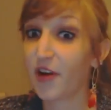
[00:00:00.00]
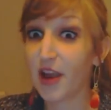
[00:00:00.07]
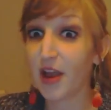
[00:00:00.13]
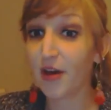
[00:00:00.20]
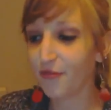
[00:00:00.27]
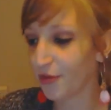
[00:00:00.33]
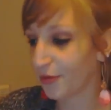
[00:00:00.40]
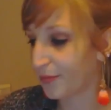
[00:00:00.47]
Very
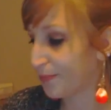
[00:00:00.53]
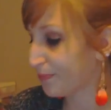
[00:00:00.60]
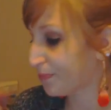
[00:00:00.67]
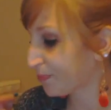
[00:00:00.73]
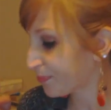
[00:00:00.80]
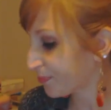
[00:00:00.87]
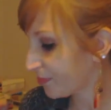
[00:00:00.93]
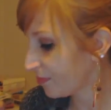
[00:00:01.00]
helpful.
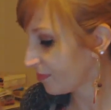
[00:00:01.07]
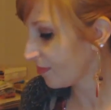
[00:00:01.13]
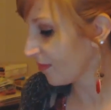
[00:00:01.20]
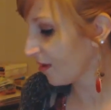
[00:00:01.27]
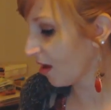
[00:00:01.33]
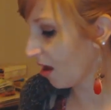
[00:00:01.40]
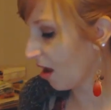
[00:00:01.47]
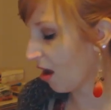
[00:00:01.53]

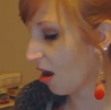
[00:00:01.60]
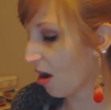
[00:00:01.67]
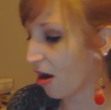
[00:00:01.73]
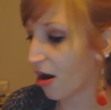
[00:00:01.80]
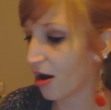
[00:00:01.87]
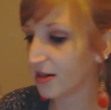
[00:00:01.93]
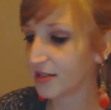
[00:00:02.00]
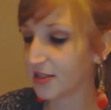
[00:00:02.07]

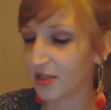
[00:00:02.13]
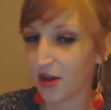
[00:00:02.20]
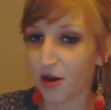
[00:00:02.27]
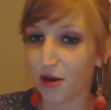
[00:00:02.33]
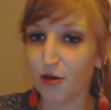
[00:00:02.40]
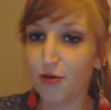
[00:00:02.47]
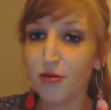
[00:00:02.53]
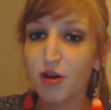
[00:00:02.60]

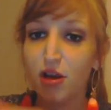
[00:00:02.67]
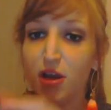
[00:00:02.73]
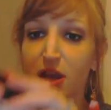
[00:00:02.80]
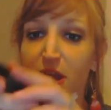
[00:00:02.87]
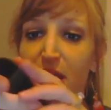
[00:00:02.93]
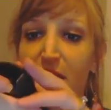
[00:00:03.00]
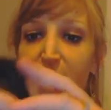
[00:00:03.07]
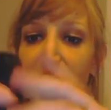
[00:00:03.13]
Also
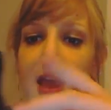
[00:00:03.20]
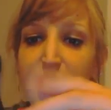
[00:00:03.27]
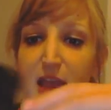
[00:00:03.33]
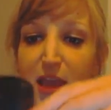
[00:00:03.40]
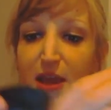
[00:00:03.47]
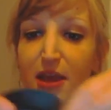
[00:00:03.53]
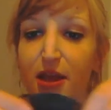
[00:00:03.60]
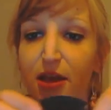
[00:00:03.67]

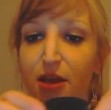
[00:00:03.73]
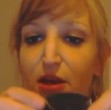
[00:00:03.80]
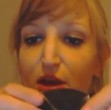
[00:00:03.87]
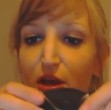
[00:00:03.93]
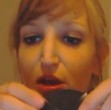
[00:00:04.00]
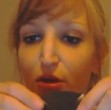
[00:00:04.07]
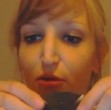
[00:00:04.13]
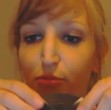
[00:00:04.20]
a
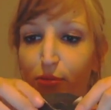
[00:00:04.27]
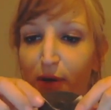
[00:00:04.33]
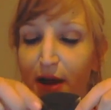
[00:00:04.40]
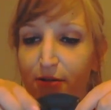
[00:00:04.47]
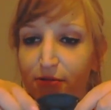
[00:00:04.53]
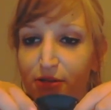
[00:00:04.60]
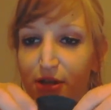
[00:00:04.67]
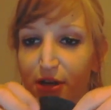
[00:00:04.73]

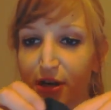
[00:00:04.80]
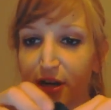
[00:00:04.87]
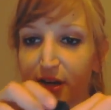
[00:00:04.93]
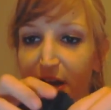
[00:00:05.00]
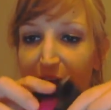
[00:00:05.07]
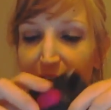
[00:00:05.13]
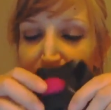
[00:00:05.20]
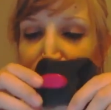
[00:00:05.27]

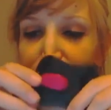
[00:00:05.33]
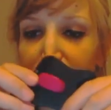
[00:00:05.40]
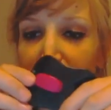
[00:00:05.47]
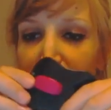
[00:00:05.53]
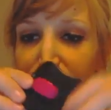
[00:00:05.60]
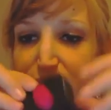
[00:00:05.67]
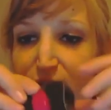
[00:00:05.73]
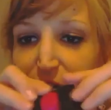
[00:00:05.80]
rounder, edge
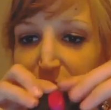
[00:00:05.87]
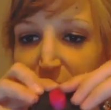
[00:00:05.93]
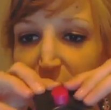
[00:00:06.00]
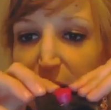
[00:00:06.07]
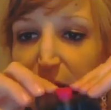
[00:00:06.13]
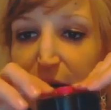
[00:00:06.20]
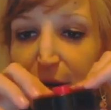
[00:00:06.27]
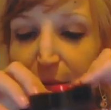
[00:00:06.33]
rounder.
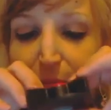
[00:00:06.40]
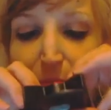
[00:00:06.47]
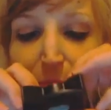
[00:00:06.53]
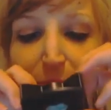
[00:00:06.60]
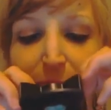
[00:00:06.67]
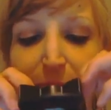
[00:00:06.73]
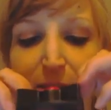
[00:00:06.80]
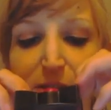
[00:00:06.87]

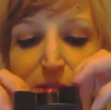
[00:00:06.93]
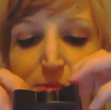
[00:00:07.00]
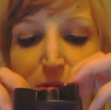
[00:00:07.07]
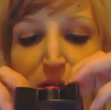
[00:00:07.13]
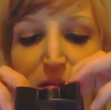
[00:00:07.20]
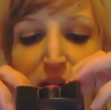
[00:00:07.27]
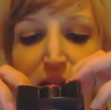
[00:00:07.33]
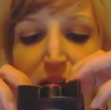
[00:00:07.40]
This
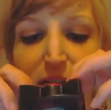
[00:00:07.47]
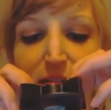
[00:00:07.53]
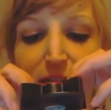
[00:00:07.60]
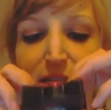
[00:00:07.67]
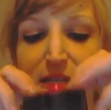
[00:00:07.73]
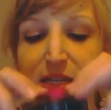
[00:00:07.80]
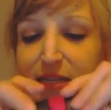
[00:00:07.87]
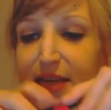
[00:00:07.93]
one
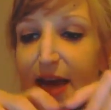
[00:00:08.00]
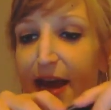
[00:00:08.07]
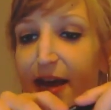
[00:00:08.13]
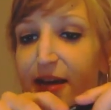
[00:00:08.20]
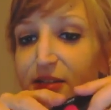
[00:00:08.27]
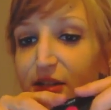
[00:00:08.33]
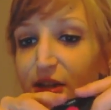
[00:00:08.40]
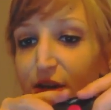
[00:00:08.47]
is
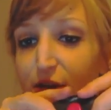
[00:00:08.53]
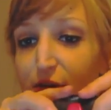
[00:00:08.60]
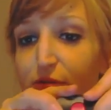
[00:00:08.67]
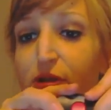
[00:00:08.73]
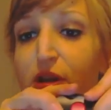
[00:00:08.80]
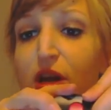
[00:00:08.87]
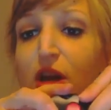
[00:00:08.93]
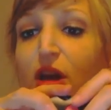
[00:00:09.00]

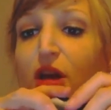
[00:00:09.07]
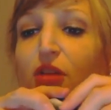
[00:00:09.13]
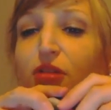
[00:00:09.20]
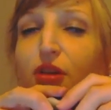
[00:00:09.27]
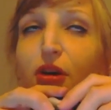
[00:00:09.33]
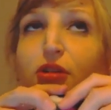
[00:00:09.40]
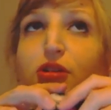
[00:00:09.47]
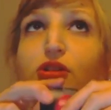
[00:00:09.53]
X-Acto.
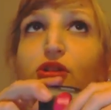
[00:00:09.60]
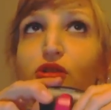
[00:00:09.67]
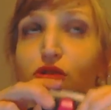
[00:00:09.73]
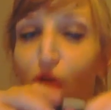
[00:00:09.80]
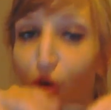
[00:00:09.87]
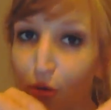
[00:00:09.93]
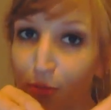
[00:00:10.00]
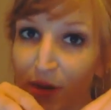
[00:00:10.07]
There are
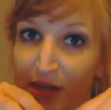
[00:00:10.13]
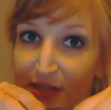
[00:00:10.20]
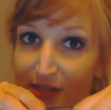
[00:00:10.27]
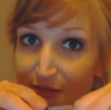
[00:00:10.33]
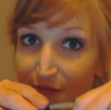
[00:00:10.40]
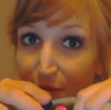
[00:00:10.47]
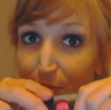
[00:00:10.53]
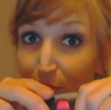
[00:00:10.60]
so many
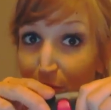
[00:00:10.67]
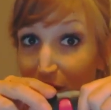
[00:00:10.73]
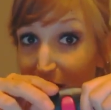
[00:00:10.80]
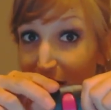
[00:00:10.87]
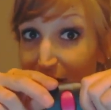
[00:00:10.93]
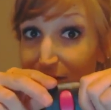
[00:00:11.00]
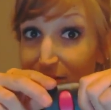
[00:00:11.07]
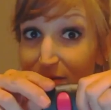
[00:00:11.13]
different
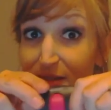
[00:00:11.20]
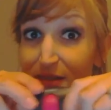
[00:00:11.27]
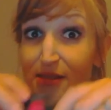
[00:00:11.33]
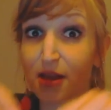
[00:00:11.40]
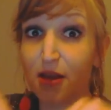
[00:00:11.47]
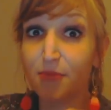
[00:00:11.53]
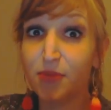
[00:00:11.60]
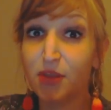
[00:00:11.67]

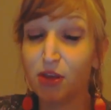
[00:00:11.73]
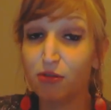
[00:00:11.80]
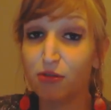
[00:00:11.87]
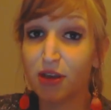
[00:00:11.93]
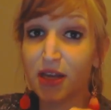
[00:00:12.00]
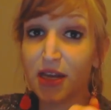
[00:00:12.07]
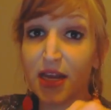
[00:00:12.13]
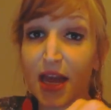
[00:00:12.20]
brands that
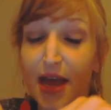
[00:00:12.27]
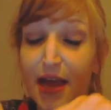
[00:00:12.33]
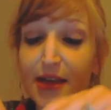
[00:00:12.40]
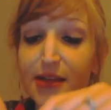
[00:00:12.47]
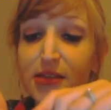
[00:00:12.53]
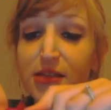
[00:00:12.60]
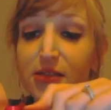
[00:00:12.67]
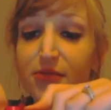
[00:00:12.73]
you can
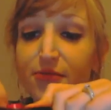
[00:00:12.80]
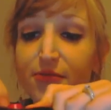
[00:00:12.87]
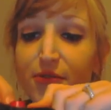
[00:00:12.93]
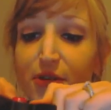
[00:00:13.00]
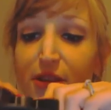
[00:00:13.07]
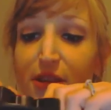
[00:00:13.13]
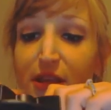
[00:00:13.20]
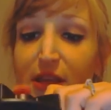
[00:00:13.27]
get
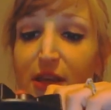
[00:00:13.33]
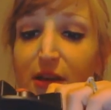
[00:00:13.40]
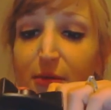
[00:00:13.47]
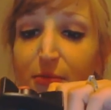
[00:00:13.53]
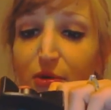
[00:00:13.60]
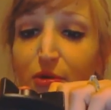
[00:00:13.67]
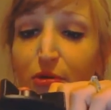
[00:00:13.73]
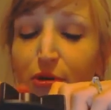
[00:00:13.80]
for the
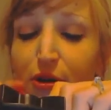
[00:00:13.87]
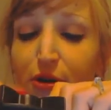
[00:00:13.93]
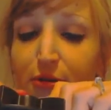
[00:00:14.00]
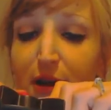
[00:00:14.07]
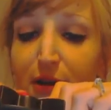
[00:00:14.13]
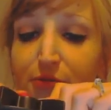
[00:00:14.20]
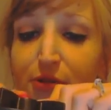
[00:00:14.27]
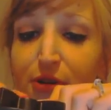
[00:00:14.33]
quarter
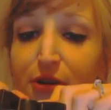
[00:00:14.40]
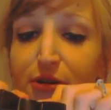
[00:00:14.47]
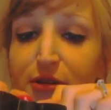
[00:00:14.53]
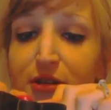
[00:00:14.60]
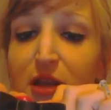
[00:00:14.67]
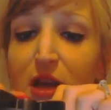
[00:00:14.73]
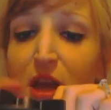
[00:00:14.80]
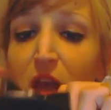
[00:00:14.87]

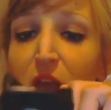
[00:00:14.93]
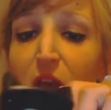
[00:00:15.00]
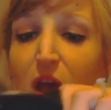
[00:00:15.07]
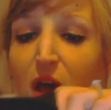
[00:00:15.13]
rounders.